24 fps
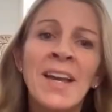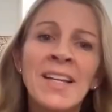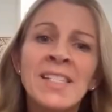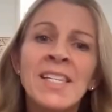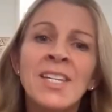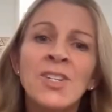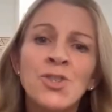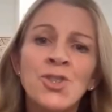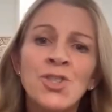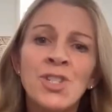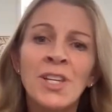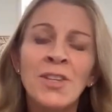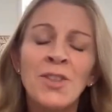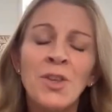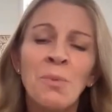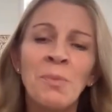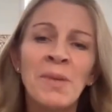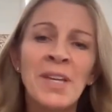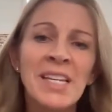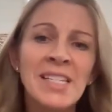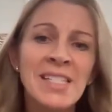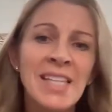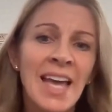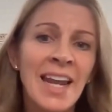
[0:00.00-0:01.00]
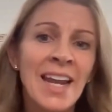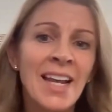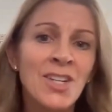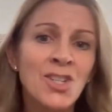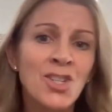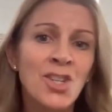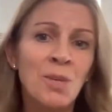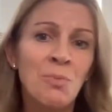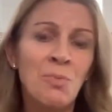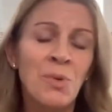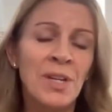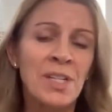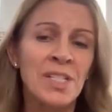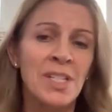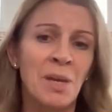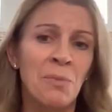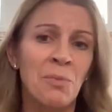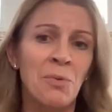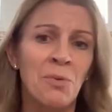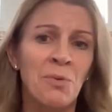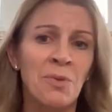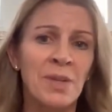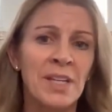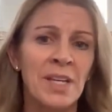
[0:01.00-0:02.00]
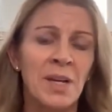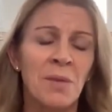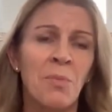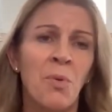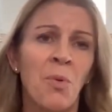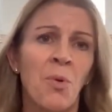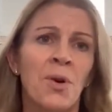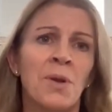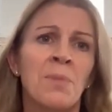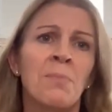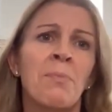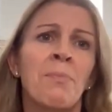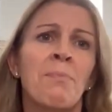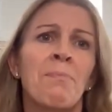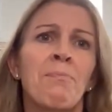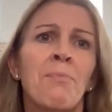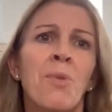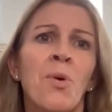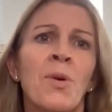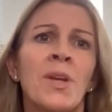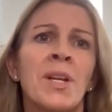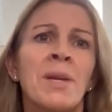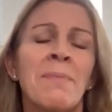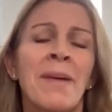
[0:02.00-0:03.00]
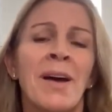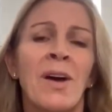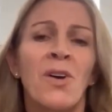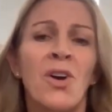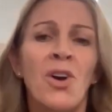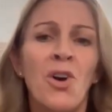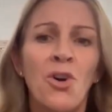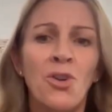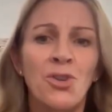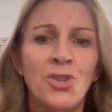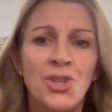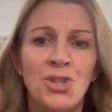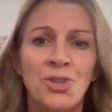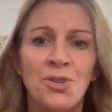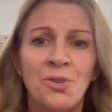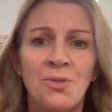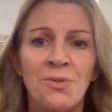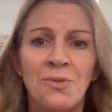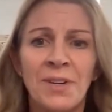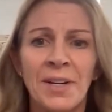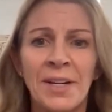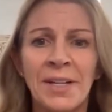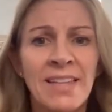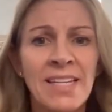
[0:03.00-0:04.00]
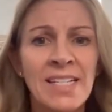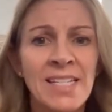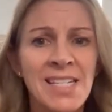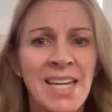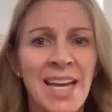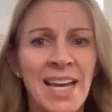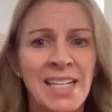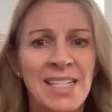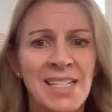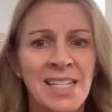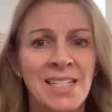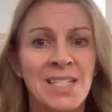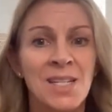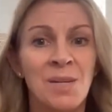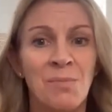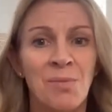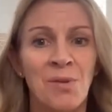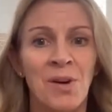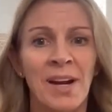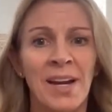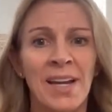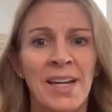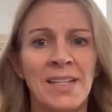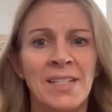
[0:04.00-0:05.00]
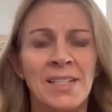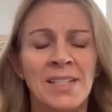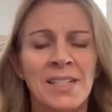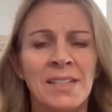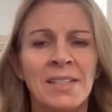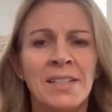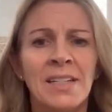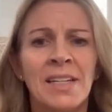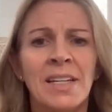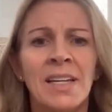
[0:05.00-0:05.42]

That's interesting though, because that actually brings up a really important point about culture, and this ties into brand.